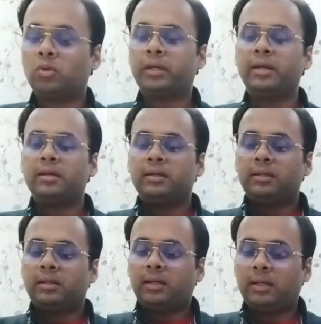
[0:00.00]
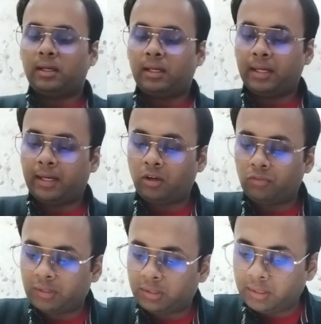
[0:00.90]
Okay, and
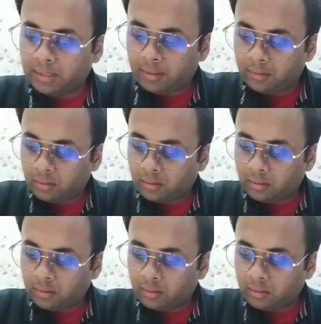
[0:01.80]
obviously then